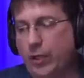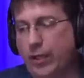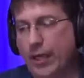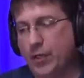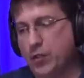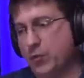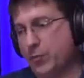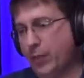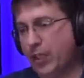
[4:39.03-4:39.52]

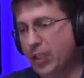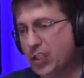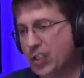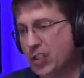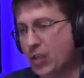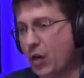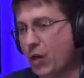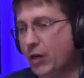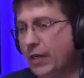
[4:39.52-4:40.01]
Okay, so I'm going to
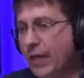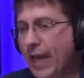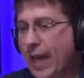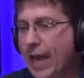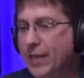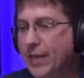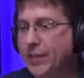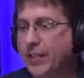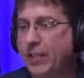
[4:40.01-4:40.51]
start
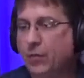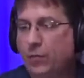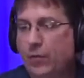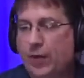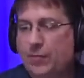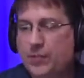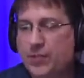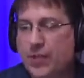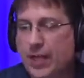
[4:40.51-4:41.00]
at the
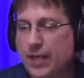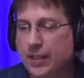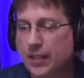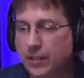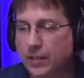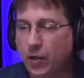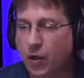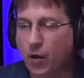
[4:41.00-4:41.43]
website